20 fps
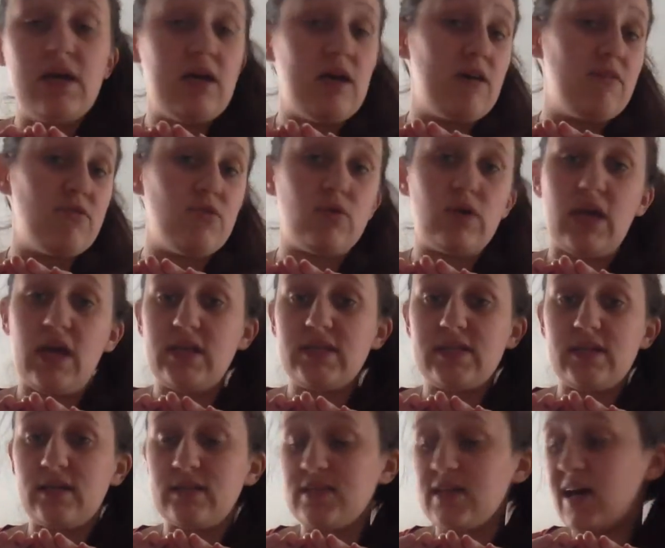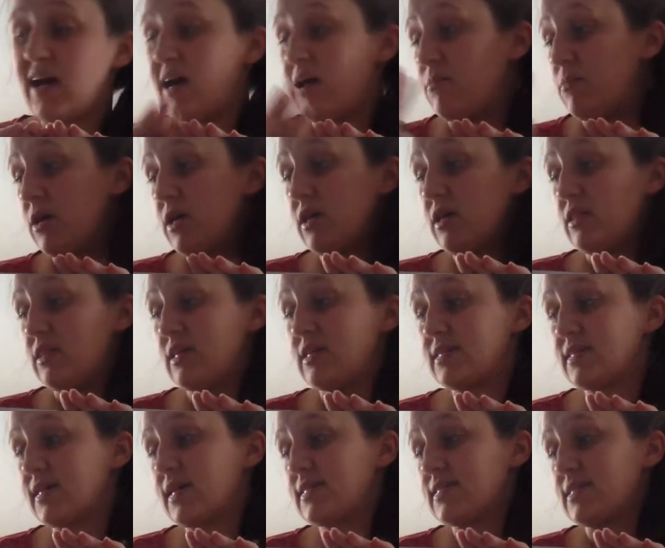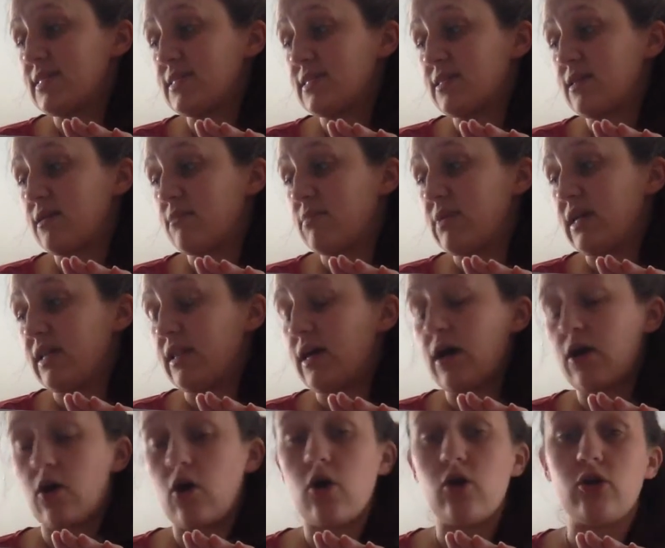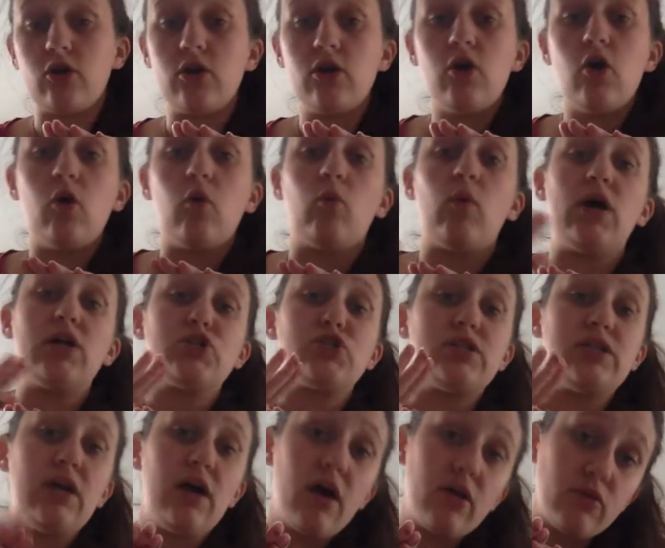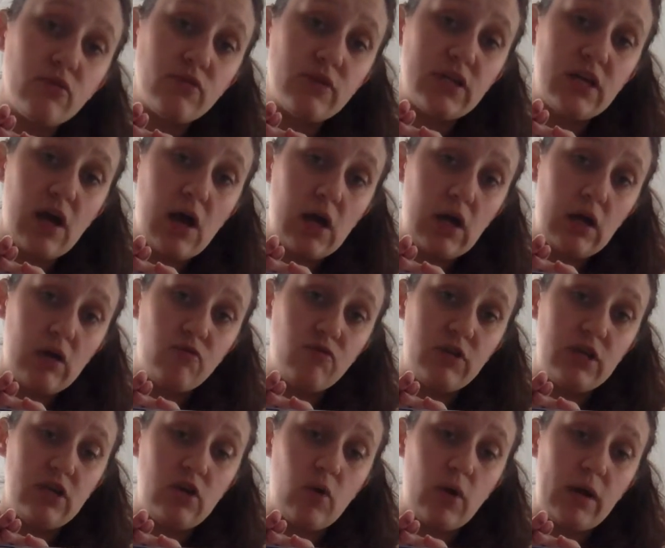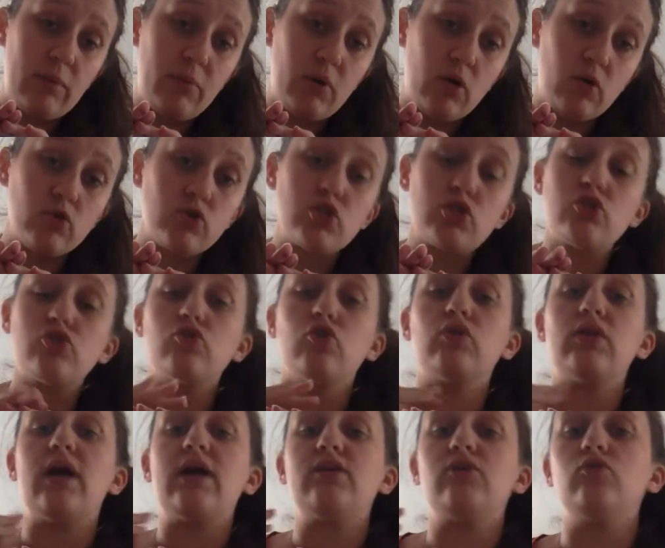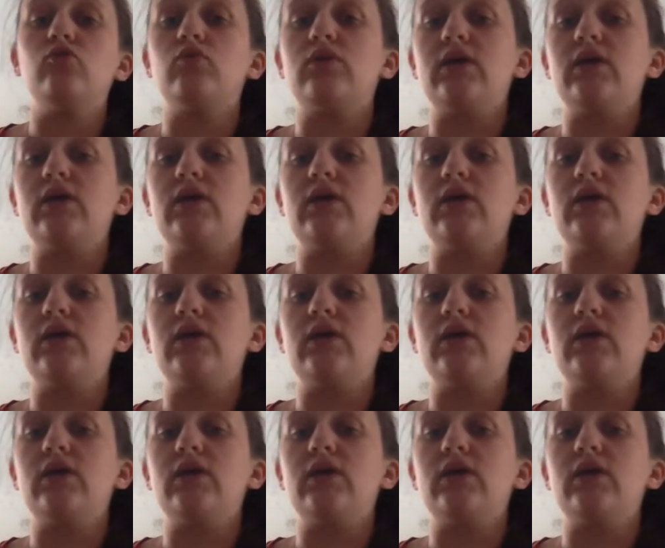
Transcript: If you can't tell time, this lesson is going to be a lot harder. Watch the other video I post so that you